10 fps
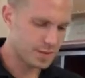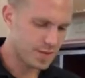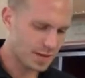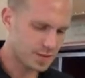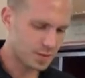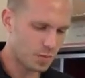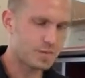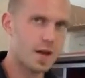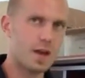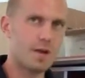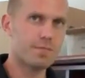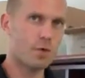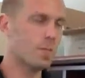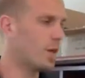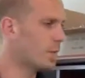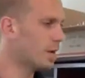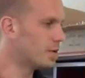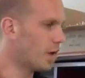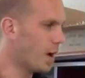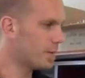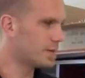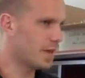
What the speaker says: the testing that we've done, a 4mm drop